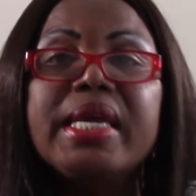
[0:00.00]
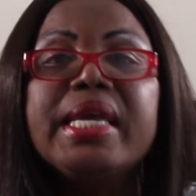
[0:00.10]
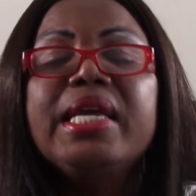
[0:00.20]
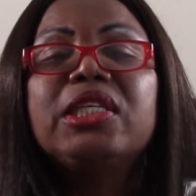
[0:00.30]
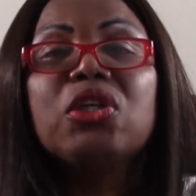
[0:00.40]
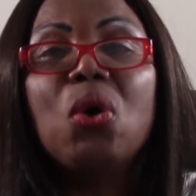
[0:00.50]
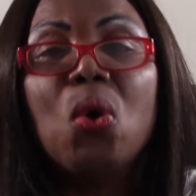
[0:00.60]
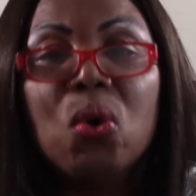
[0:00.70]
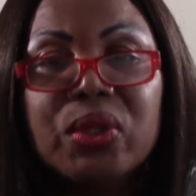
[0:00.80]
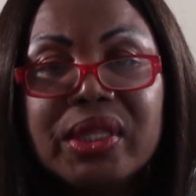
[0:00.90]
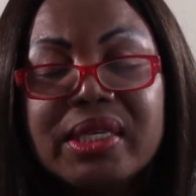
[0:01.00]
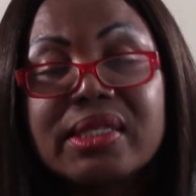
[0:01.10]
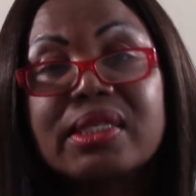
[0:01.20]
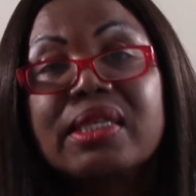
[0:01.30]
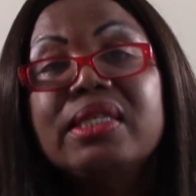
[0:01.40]
Eat all
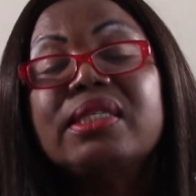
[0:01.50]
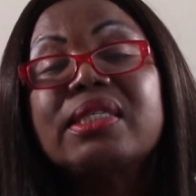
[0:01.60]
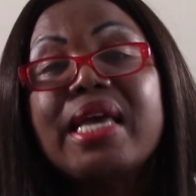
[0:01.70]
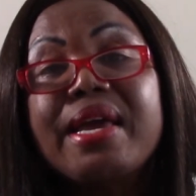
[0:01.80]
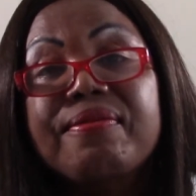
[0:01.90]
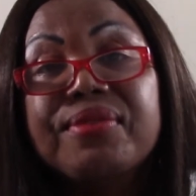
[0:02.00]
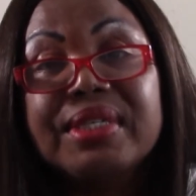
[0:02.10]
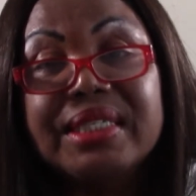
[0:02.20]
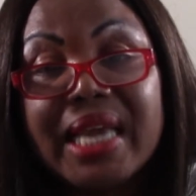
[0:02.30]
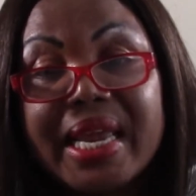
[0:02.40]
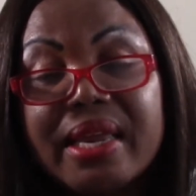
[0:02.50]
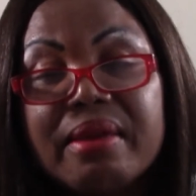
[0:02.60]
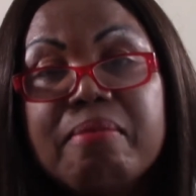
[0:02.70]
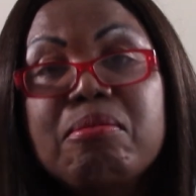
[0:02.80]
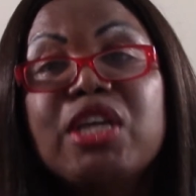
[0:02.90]
these things every day.
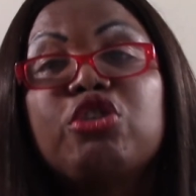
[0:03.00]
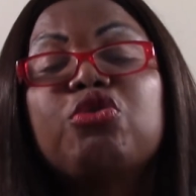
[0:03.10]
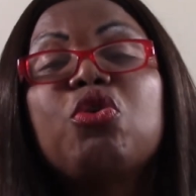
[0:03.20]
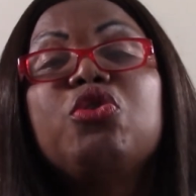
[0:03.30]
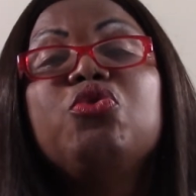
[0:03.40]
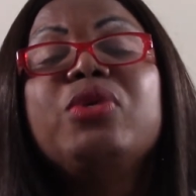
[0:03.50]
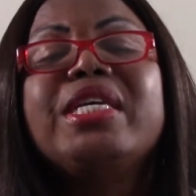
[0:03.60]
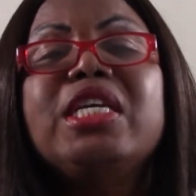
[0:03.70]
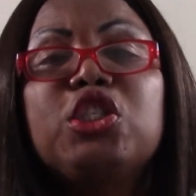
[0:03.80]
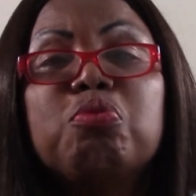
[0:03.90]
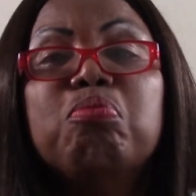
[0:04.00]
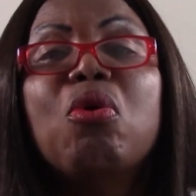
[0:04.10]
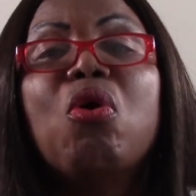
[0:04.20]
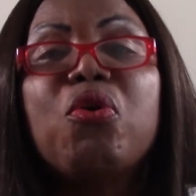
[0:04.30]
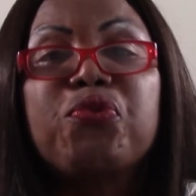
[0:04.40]
Make sure you eat
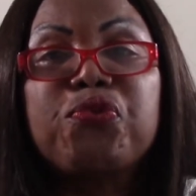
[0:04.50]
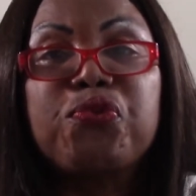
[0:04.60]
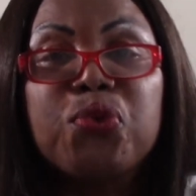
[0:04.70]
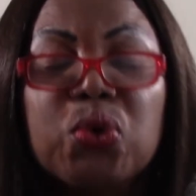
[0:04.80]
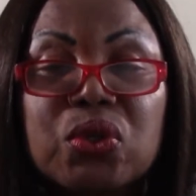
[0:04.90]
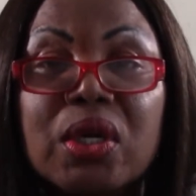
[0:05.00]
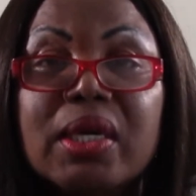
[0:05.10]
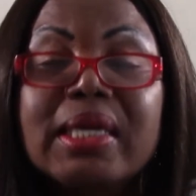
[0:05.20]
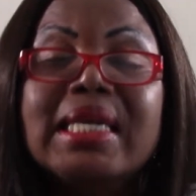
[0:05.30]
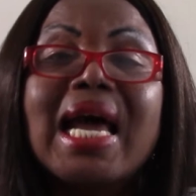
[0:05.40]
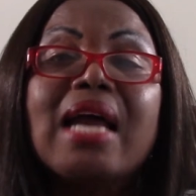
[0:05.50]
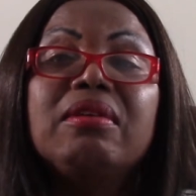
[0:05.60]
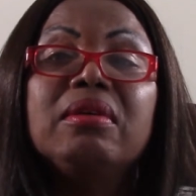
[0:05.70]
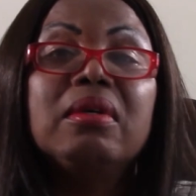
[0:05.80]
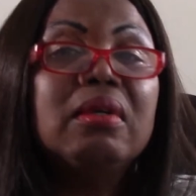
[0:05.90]
more fruit
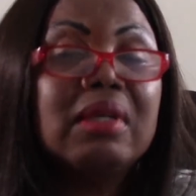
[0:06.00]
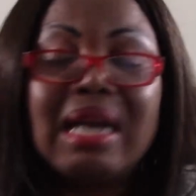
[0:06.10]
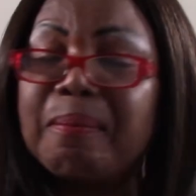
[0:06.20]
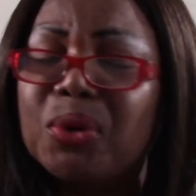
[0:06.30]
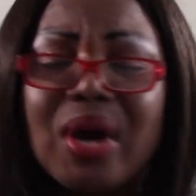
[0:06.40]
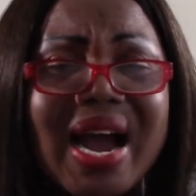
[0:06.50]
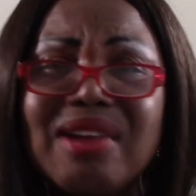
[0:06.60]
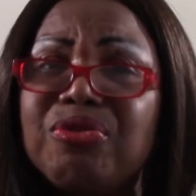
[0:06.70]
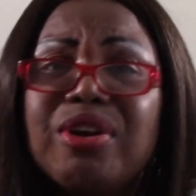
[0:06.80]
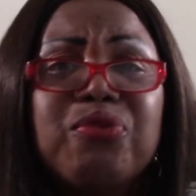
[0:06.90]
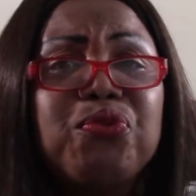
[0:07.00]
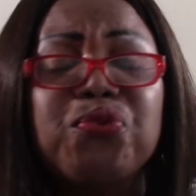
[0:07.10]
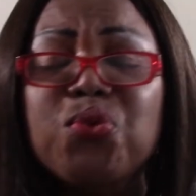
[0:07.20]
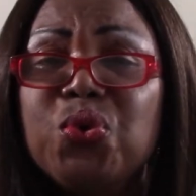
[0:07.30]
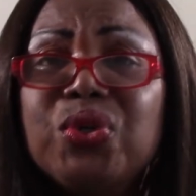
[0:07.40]
than carbohydrate
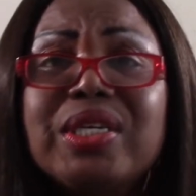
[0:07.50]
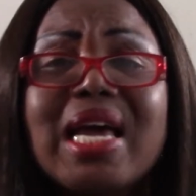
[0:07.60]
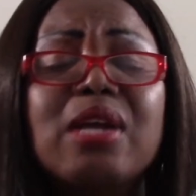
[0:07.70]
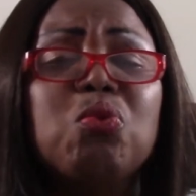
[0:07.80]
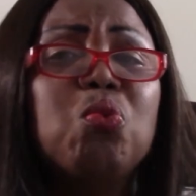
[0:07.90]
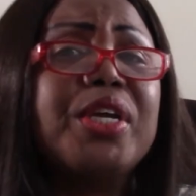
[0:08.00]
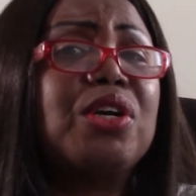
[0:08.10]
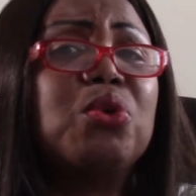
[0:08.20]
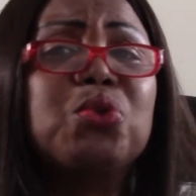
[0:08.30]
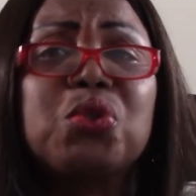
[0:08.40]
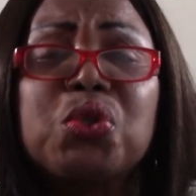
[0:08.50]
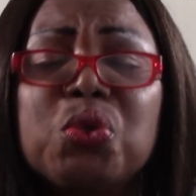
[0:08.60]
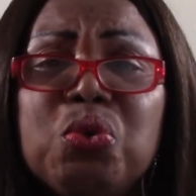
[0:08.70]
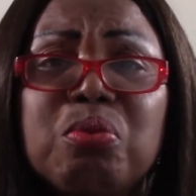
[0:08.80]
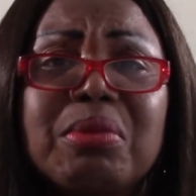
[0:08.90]
food that we
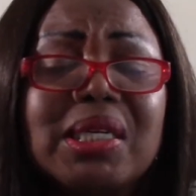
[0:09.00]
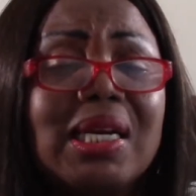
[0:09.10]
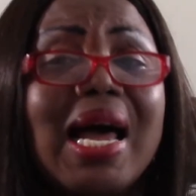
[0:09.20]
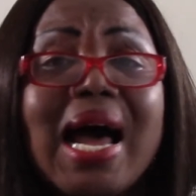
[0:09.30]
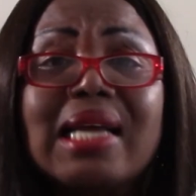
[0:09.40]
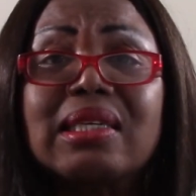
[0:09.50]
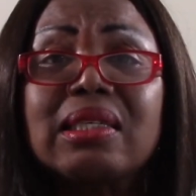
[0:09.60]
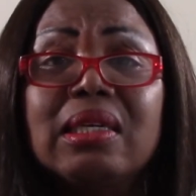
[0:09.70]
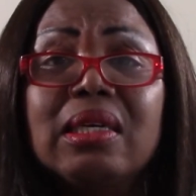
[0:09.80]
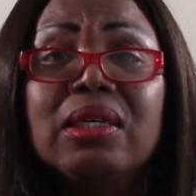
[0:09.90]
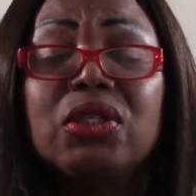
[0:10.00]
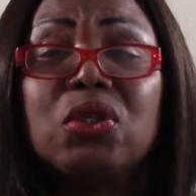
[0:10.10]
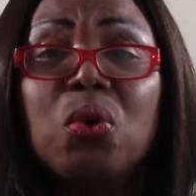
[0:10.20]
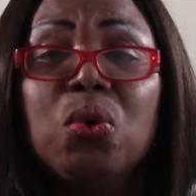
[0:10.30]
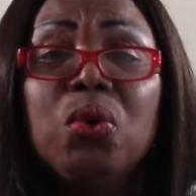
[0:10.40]
consume a lot.
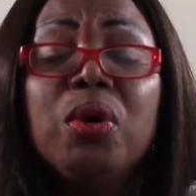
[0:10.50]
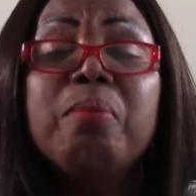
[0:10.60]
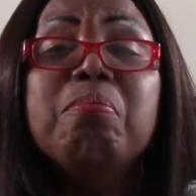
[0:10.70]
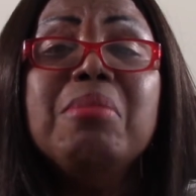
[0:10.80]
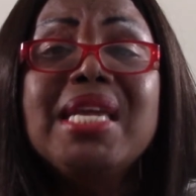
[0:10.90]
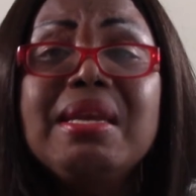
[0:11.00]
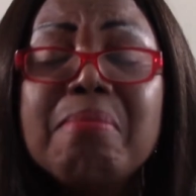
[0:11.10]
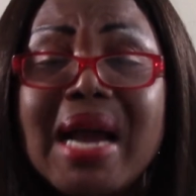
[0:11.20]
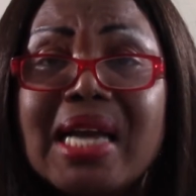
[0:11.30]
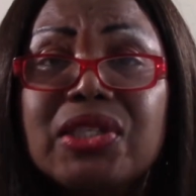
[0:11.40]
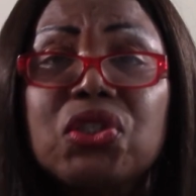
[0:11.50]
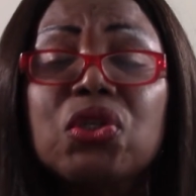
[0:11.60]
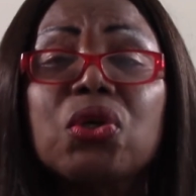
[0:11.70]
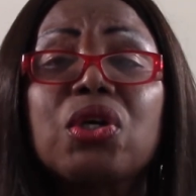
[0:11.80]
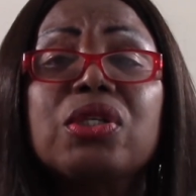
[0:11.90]
So minimize
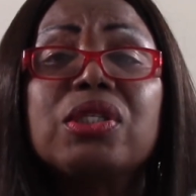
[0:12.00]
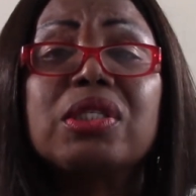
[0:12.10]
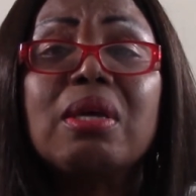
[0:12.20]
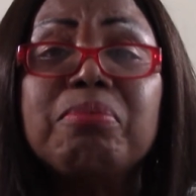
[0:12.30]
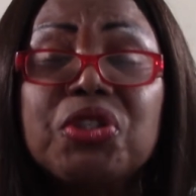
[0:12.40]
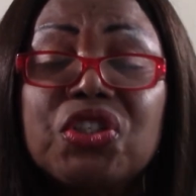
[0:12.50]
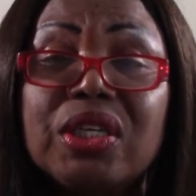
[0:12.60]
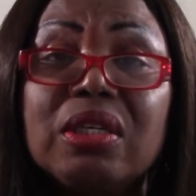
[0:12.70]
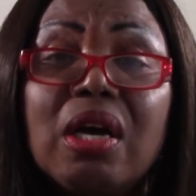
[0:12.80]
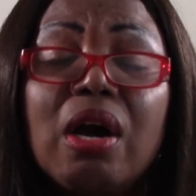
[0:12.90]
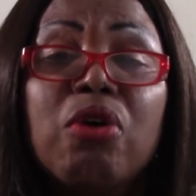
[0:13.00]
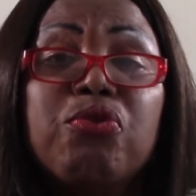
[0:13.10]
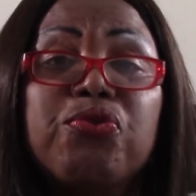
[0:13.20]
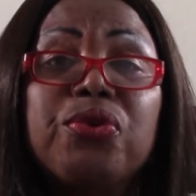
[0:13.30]
your consumption of